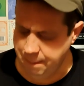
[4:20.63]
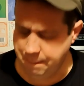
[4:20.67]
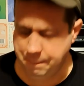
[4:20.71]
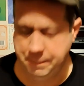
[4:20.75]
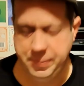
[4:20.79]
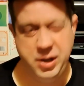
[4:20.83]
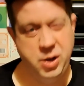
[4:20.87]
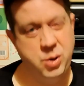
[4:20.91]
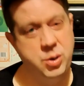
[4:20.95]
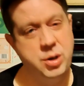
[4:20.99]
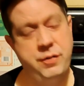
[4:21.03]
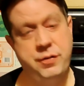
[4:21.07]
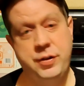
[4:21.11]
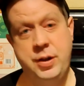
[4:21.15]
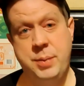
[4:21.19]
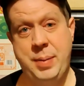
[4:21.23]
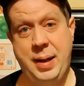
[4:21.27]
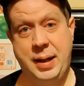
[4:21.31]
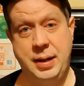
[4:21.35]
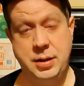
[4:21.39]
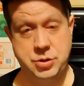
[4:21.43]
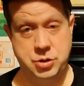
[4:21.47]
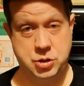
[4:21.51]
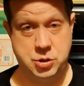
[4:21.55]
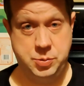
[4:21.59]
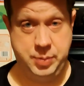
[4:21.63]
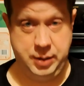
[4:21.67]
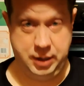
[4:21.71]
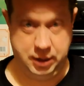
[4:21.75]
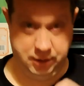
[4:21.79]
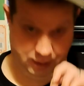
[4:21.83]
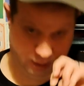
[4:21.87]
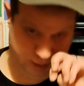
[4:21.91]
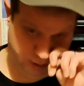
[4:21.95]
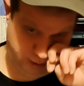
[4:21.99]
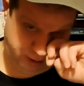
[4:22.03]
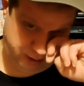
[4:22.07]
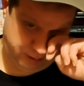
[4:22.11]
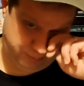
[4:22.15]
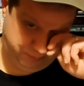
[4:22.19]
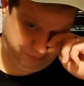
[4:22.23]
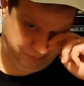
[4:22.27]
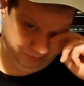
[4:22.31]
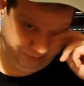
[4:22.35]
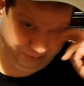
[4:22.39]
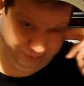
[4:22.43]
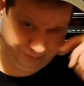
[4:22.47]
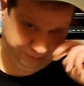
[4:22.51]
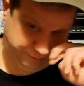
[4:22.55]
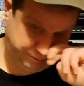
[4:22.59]
Beautifully balanced beer, I think.
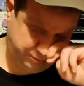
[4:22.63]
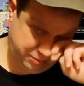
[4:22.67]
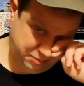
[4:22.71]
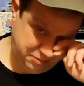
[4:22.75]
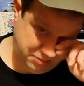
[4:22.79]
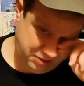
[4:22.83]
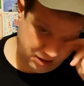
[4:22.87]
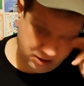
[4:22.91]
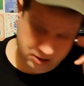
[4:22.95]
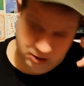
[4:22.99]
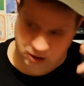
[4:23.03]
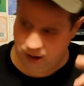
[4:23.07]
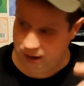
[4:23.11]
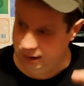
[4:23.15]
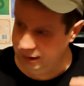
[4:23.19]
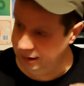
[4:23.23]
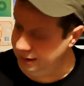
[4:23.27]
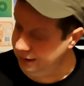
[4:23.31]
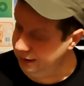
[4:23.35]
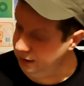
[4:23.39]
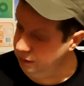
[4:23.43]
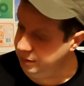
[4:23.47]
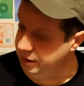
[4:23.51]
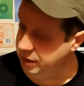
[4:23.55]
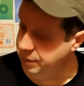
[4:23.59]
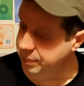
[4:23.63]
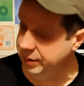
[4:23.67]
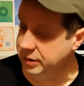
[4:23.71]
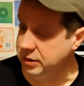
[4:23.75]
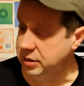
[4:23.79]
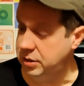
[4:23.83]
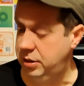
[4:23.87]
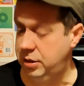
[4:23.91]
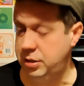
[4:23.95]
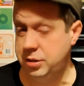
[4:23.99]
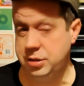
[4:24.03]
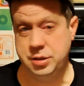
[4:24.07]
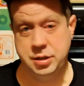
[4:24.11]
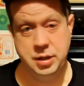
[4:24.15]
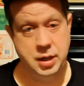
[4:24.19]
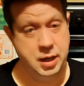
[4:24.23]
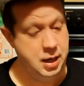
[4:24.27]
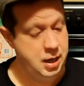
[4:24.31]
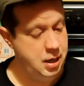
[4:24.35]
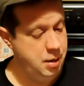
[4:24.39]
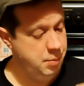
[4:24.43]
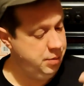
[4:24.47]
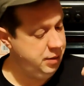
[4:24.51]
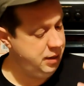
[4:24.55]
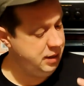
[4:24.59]
It's got a little bit of bitterness,
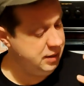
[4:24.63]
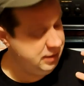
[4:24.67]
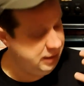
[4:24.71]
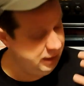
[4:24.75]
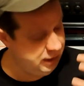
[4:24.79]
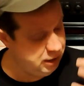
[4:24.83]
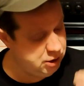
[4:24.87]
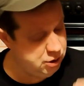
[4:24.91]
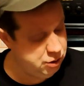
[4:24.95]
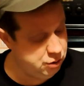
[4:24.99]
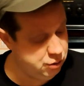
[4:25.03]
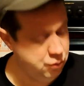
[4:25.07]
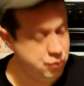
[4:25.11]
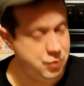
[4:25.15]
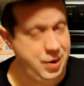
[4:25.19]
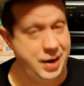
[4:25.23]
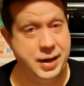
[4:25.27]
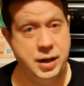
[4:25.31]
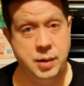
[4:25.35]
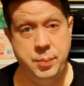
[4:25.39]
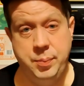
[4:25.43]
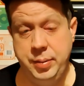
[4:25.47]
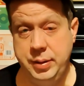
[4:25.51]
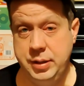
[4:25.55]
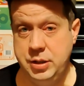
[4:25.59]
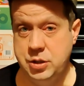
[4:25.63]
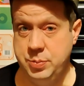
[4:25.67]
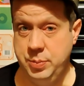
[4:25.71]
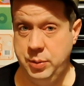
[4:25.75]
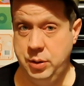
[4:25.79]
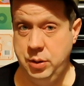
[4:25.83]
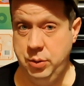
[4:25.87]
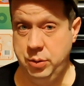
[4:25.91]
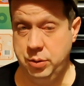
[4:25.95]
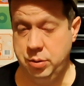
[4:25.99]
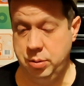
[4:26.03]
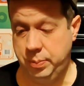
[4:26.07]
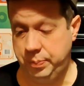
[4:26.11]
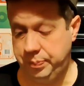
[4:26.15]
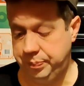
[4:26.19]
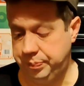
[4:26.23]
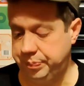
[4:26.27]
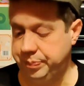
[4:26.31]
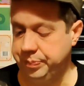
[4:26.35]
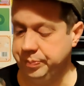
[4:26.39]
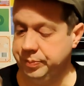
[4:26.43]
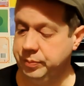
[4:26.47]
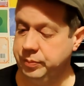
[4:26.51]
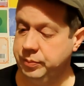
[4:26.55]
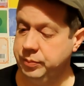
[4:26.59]
but it is incredibly smooth.
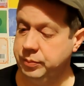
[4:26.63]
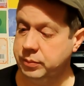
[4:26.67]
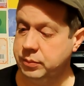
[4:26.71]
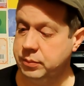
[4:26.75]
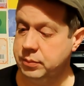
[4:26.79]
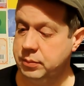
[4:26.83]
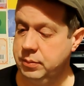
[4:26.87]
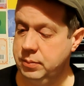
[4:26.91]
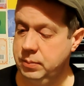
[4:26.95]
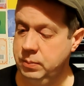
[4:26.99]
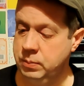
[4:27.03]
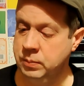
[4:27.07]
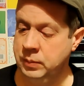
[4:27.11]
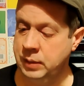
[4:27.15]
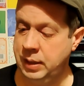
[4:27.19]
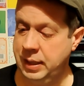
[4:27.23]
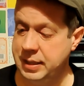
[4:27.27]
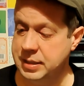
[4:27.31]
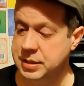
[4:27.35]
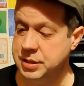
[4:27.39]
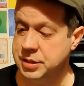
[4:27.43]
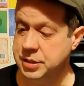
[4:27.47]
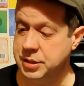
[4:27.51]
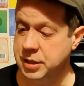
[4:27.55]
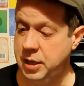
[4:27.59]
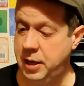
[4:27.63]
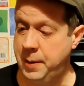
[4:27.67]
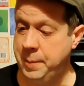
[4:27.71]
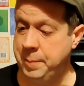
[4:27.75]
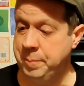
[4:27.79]
It's